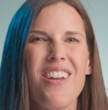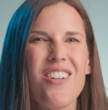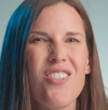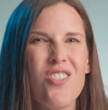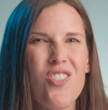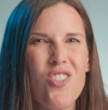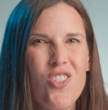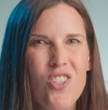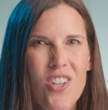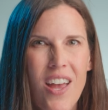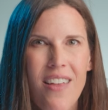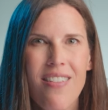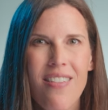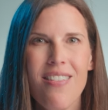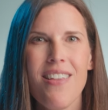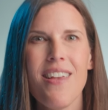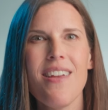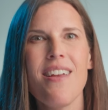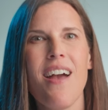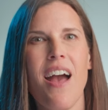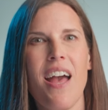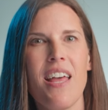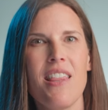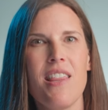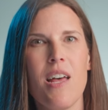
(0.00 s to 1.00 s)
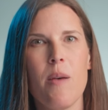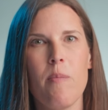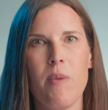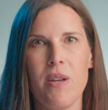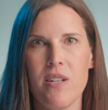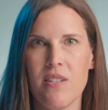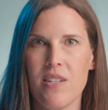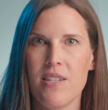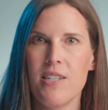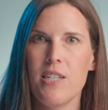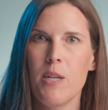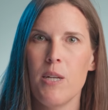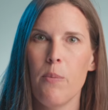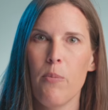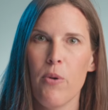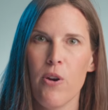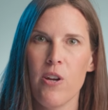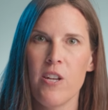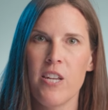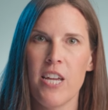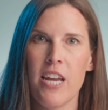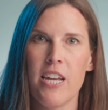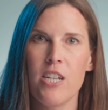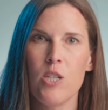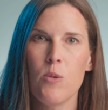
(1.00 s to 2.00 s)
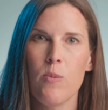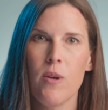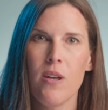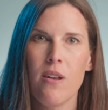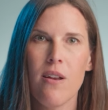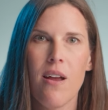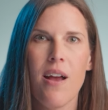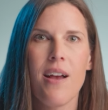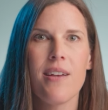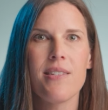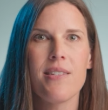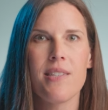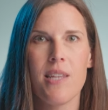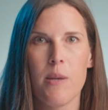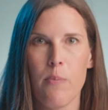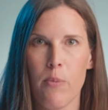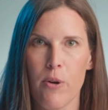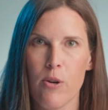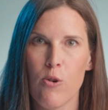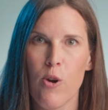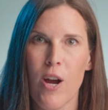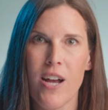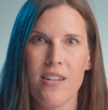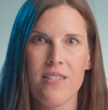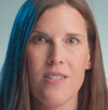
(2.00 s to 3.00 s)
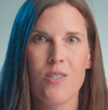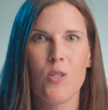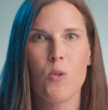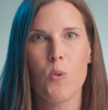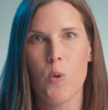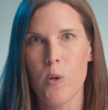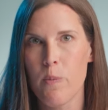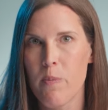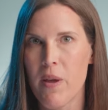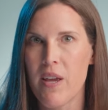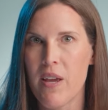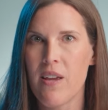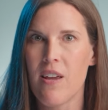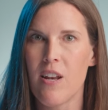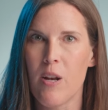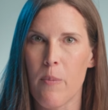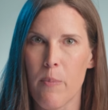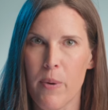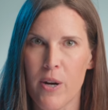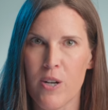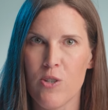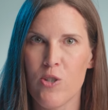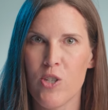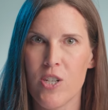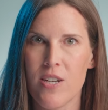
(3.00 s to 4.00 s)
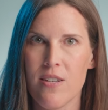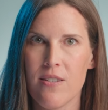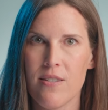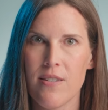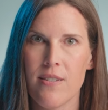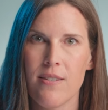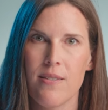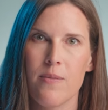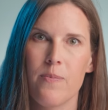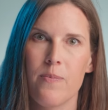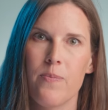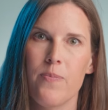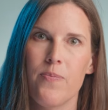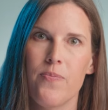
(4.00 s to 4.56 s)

and gently guide them into deeper engagement as they progress toward making a purchase.